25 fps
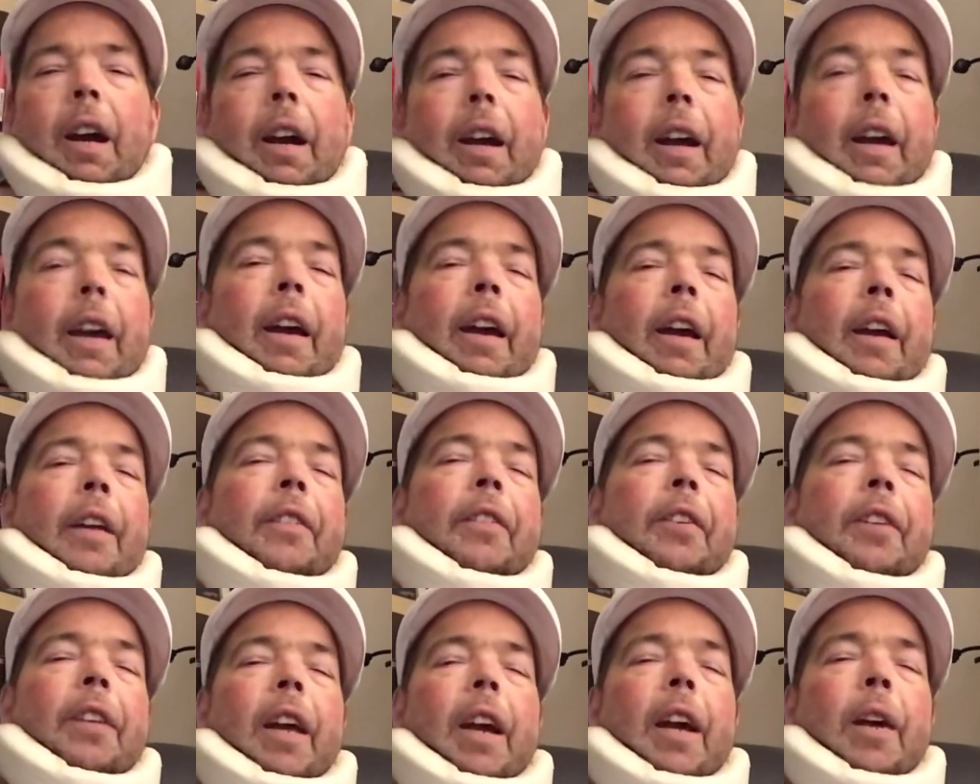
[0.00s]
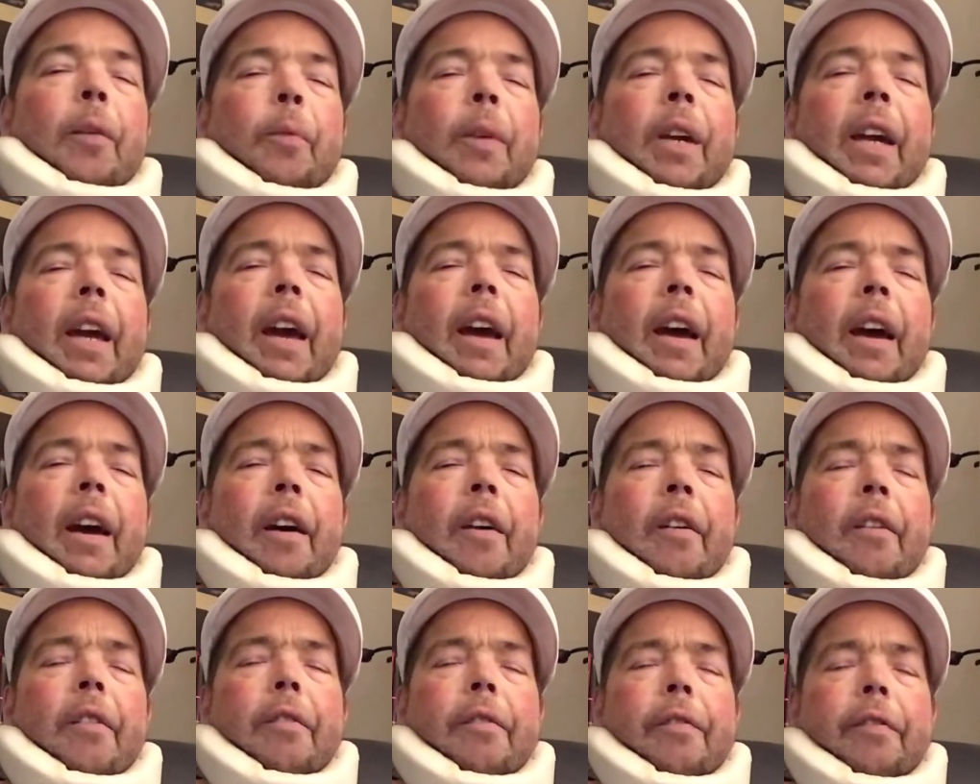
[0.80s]
And tonight we
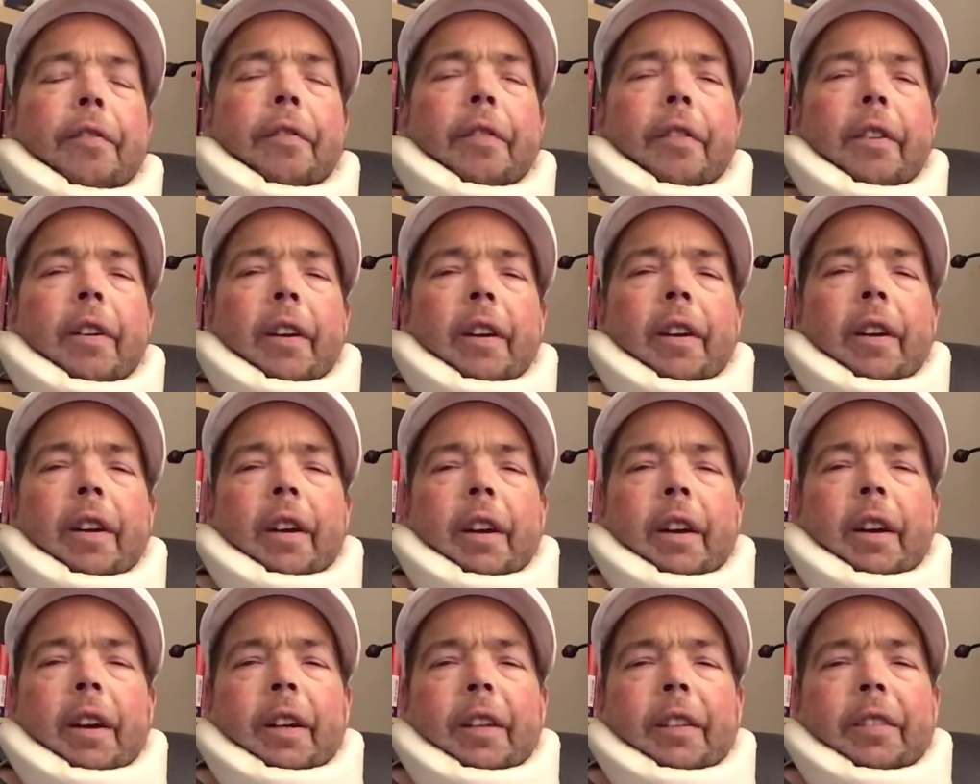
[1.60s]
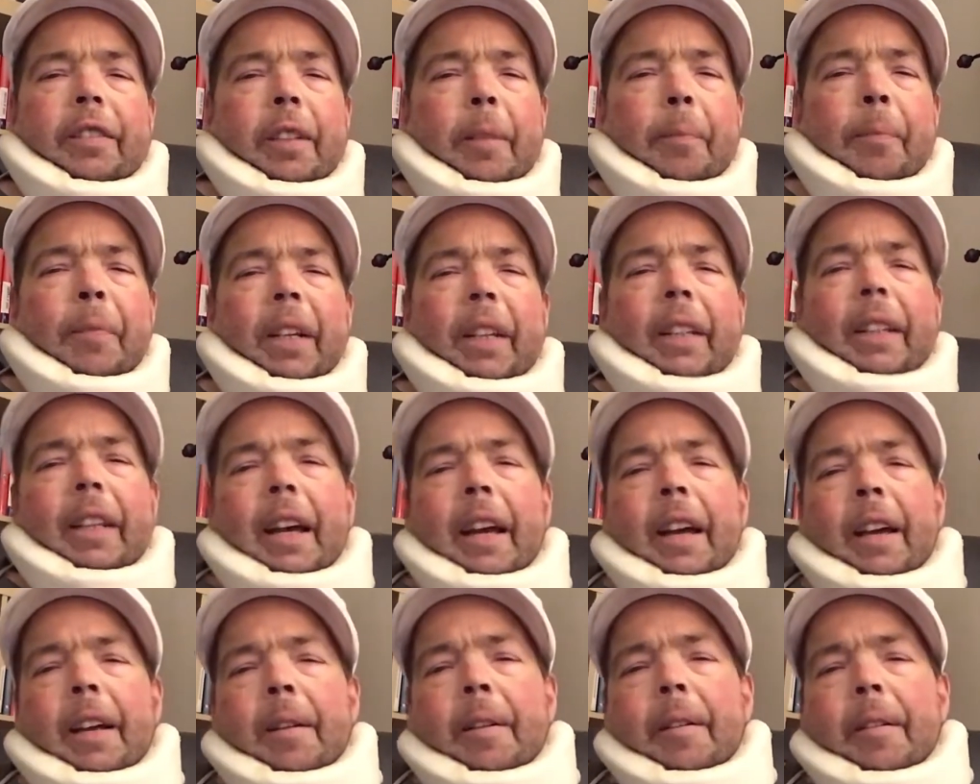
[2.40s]
have something
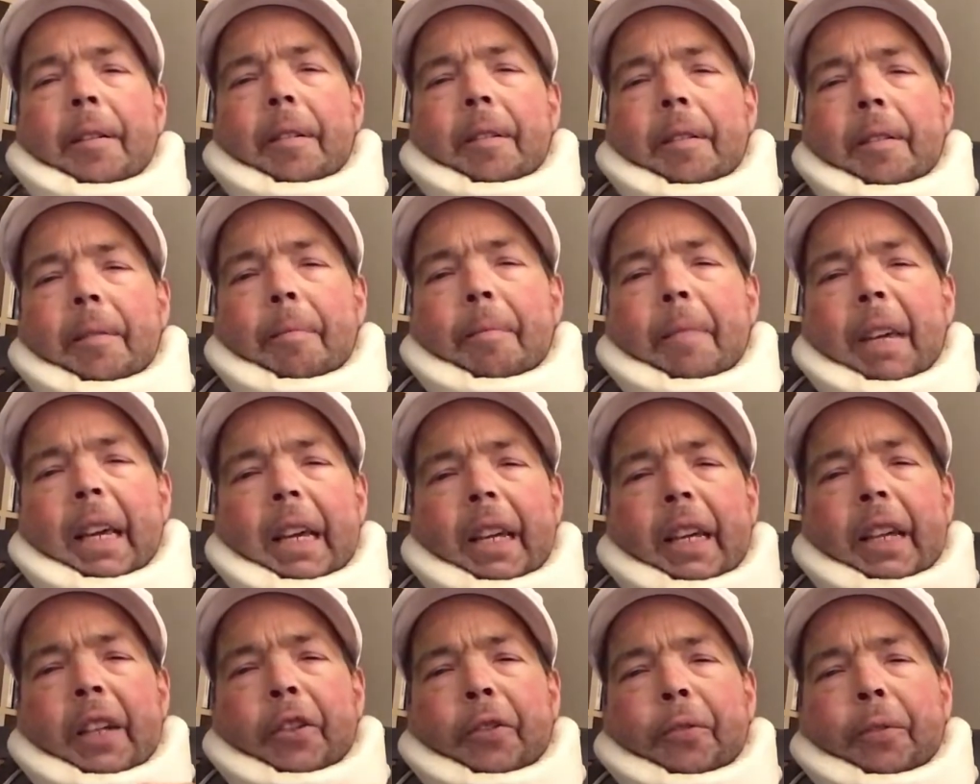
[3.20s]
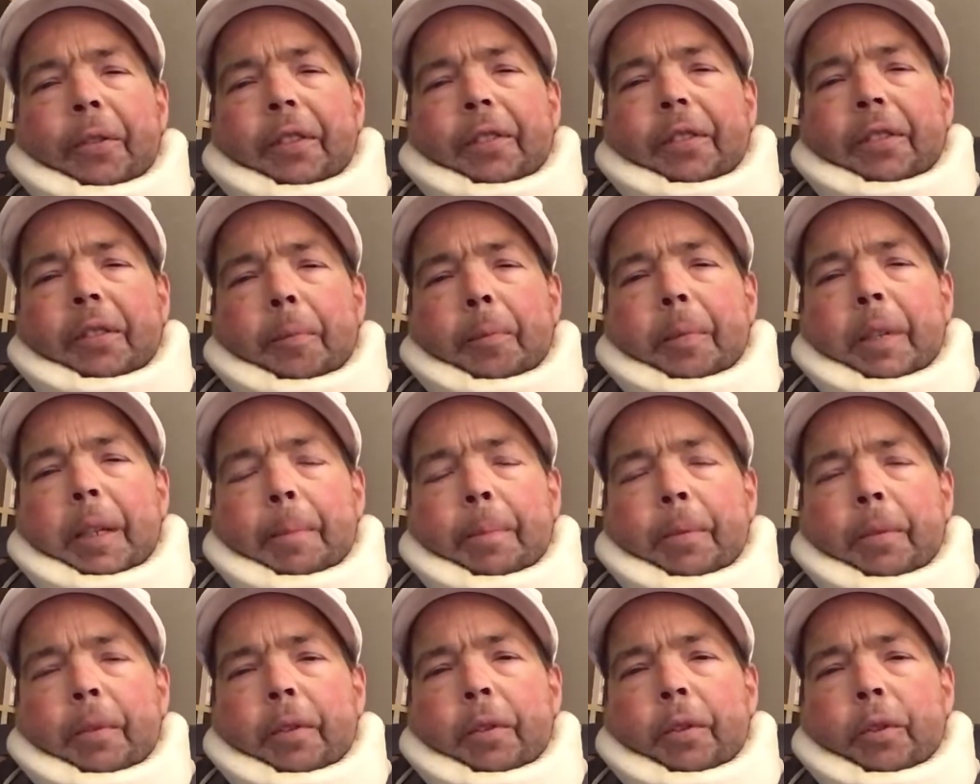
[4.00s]
that may interest
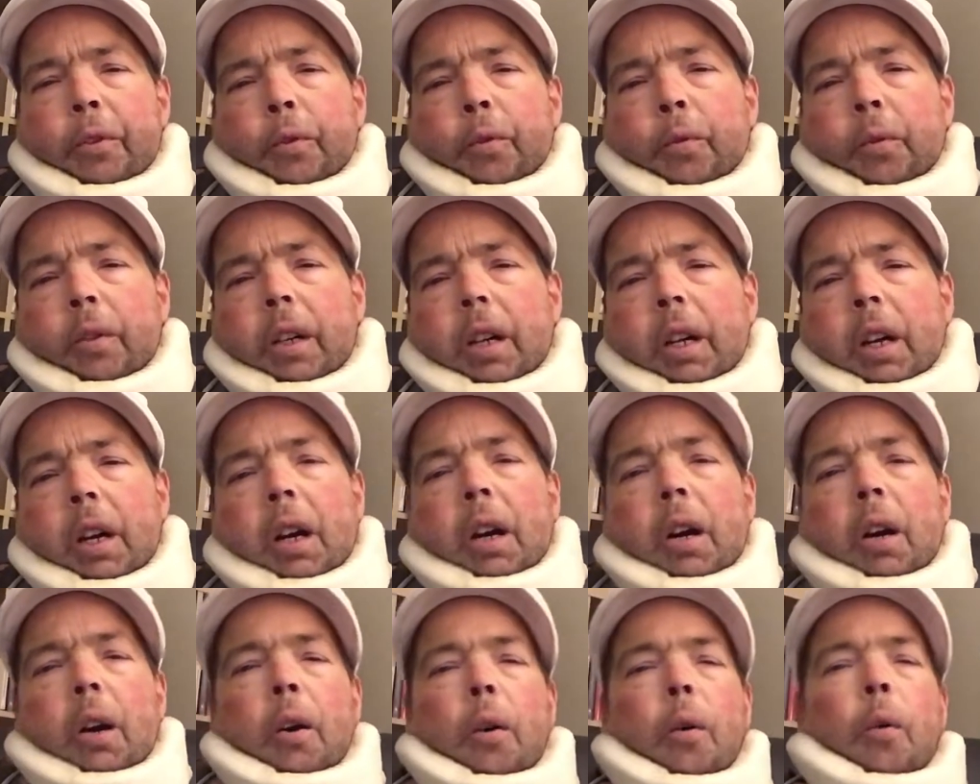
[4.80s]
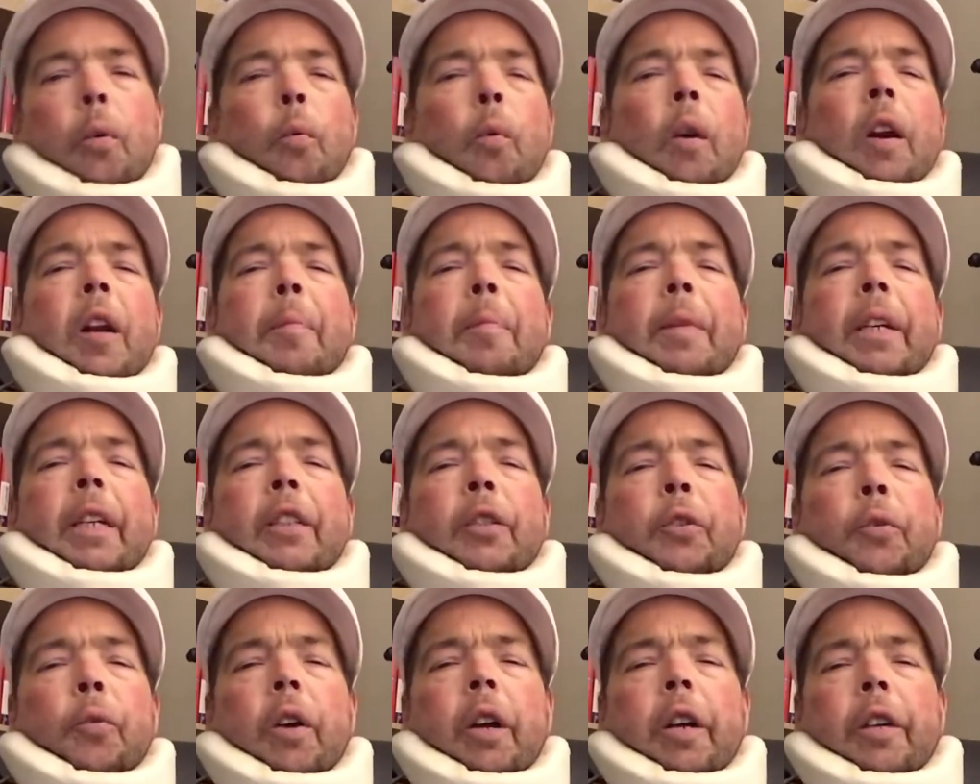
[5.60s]
people who want to be
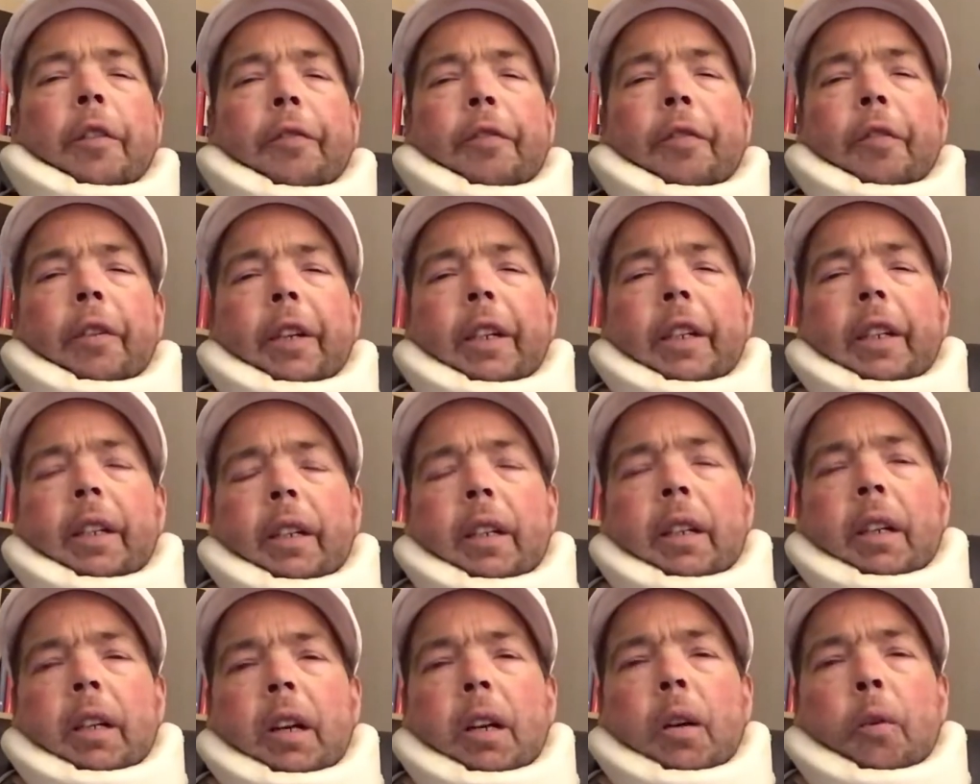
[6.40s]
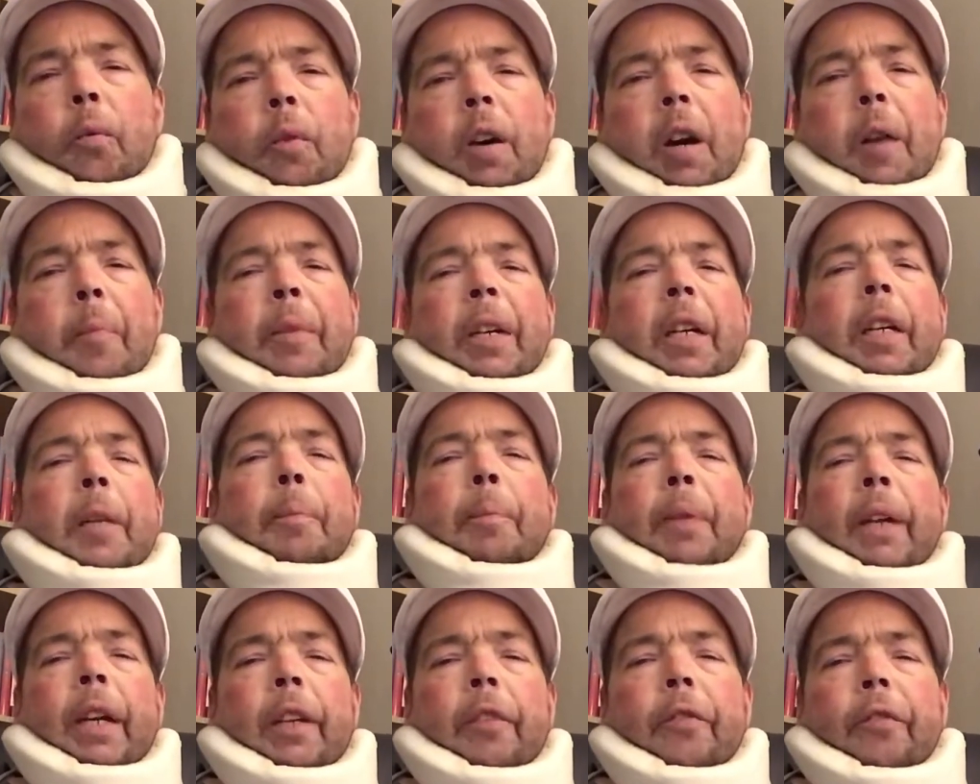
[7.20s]
drug-free while being
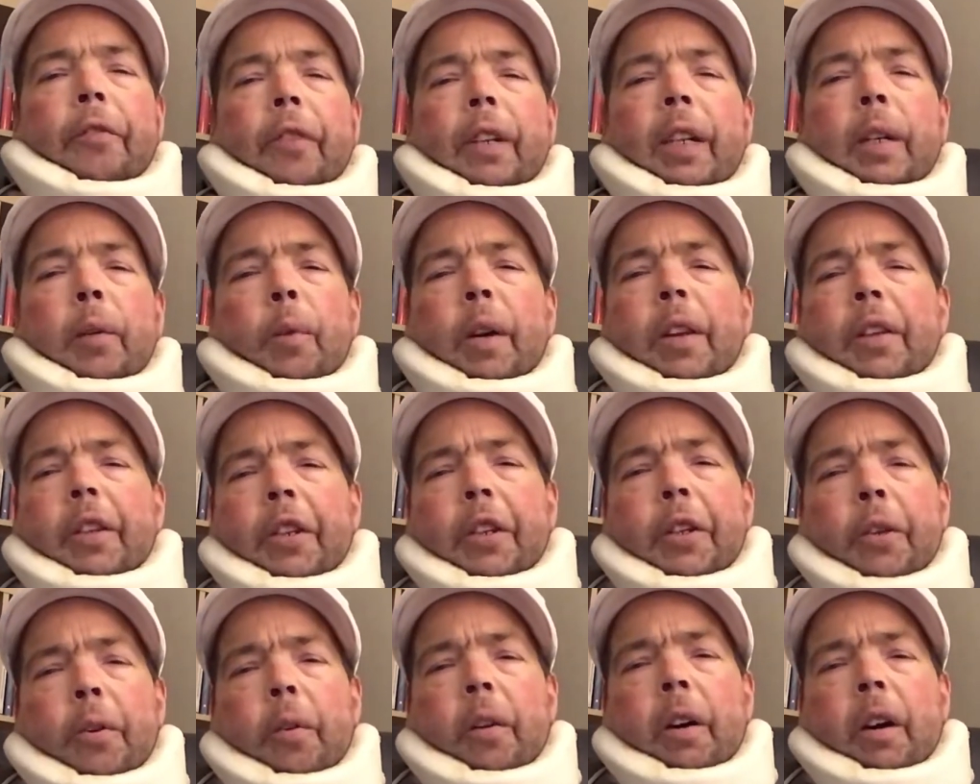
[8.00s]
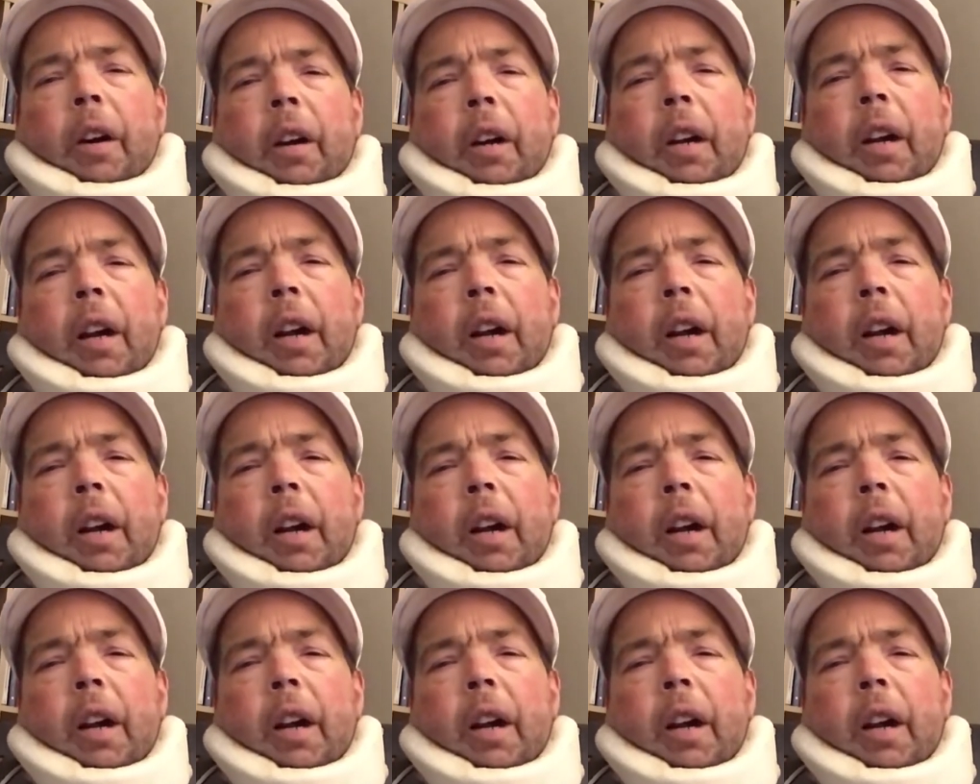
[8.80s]
pain-free, whether you're